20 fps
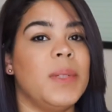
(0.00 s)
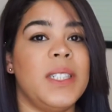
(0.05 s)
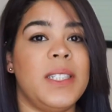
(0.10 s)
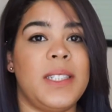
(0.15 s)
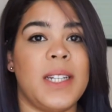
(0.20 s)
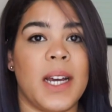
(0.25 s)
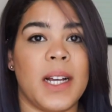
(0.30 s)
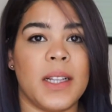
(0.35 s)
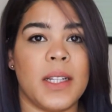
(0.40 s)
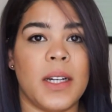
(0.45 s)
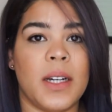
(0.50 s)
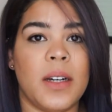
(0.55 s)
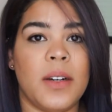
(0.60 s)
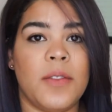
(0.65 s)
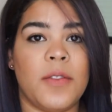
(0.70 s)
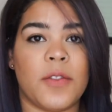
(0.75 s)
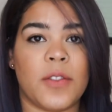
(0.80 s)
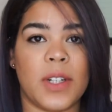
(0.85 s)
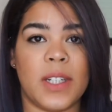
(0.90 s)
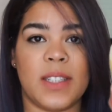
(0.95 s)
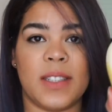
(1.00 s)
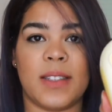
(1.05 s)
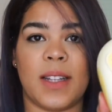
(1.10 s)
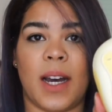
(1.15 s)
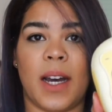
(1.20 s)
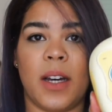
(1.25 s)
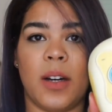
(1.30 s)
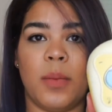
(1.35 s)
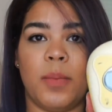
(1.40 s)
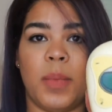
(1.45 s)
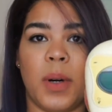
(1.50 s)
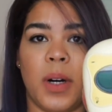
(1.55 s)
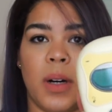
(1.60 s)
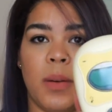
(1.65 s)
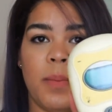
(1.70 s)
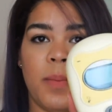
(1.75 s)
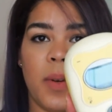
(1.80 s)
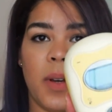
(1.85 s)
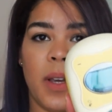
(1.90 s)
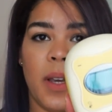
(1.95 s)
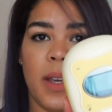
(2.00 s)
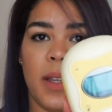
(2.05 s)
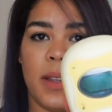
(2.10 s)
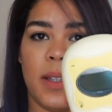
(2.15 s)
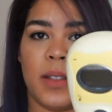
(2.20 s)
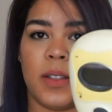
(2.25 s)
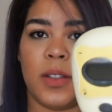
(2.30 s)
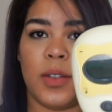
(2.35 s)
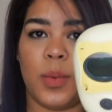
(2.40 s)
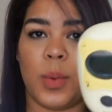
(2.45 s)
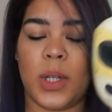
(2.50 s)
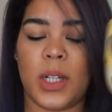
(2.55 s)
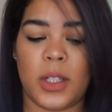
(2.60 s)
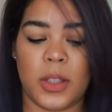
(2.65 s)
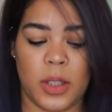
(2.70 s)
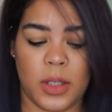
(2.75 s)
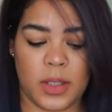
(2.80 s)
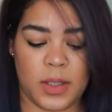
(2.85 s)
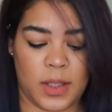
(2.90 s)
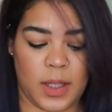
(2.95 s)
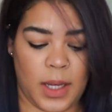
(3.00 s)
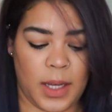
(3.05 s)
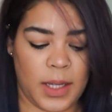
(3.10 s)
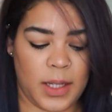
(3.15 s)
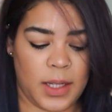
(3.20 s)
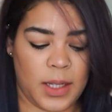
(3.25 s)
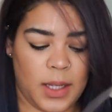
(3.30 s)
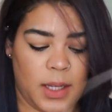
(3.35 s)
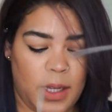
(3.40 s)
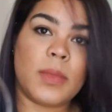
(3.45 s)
Medulla Freestyle pump. This is what it looks like.